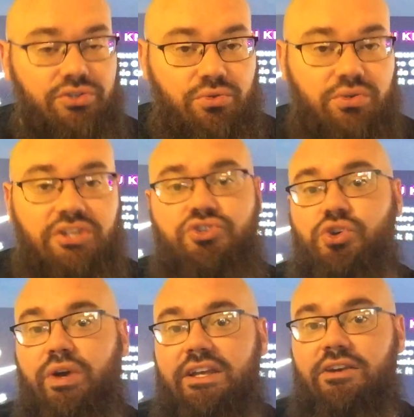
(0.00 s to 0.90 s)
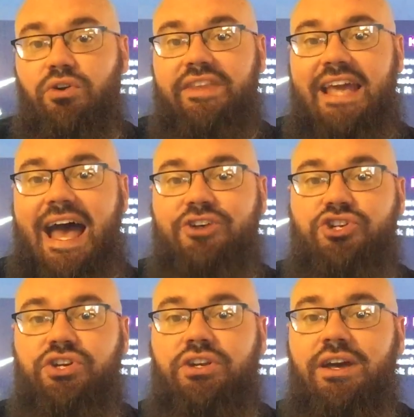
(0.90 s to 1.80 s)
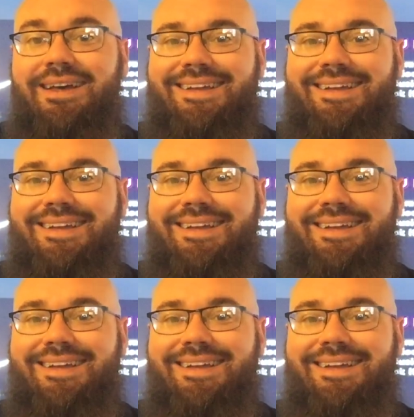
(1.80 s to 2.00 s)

you can join in on the action,